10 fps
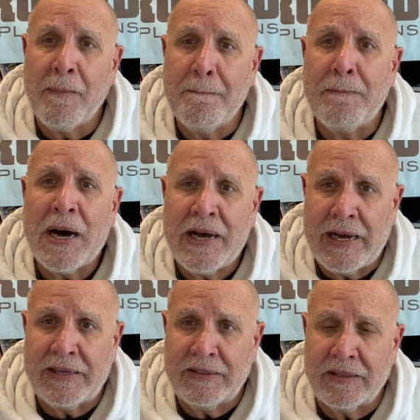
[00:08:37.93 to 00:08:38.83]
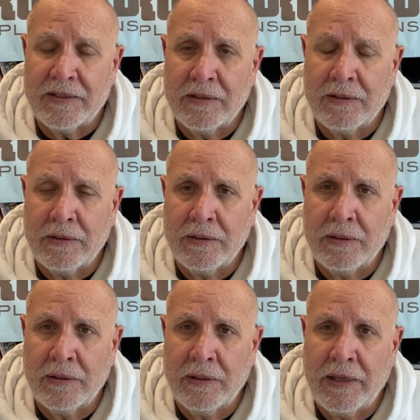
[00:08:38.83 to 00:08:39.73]
But
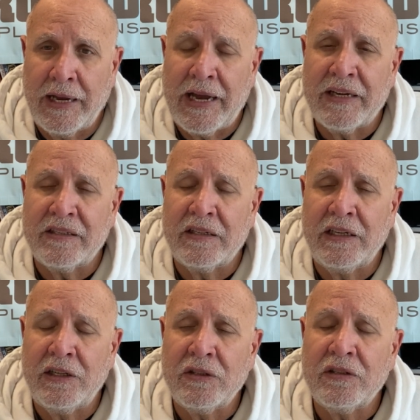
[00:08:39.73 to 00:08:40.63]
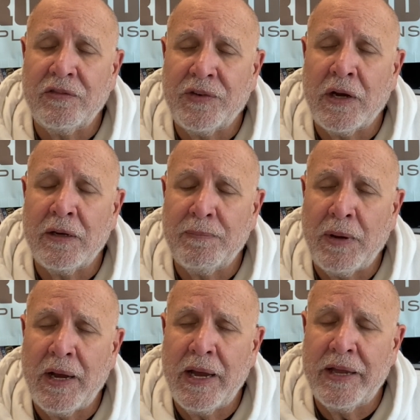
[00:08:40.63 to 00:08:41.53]
as the years have gone
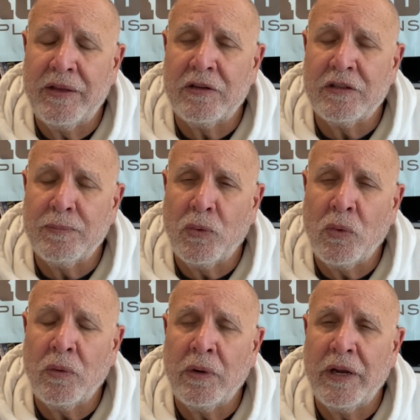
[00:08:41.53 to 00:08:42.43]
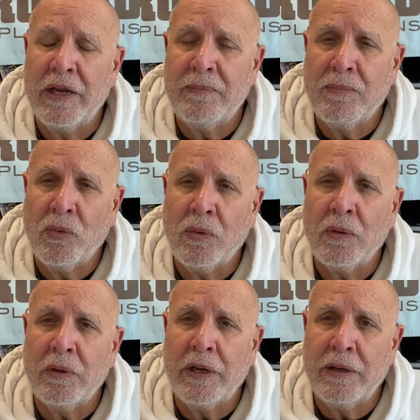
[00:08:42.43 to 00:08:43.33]
by, there's more and
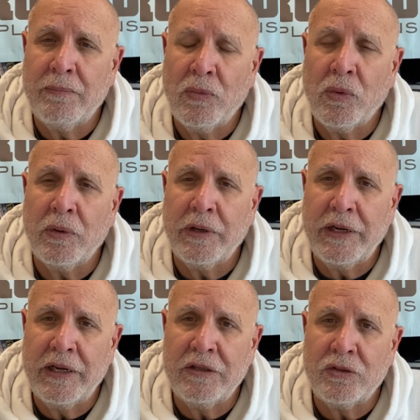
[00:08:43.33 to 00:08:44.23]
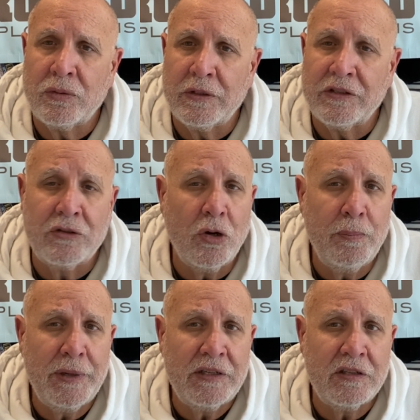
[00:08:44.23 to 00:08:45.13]
more and more interest. No
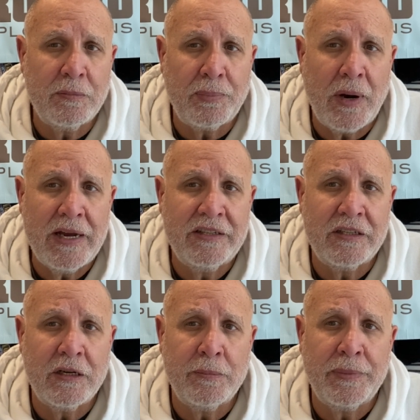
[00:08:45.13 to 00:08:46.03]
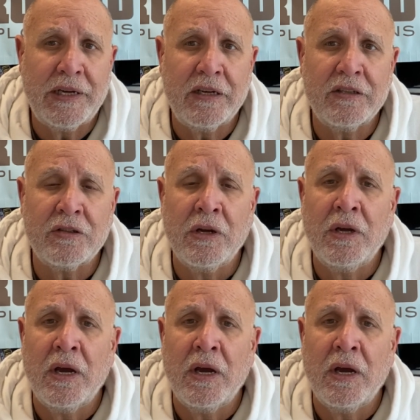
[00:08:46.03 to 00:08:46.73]
big surprise here, because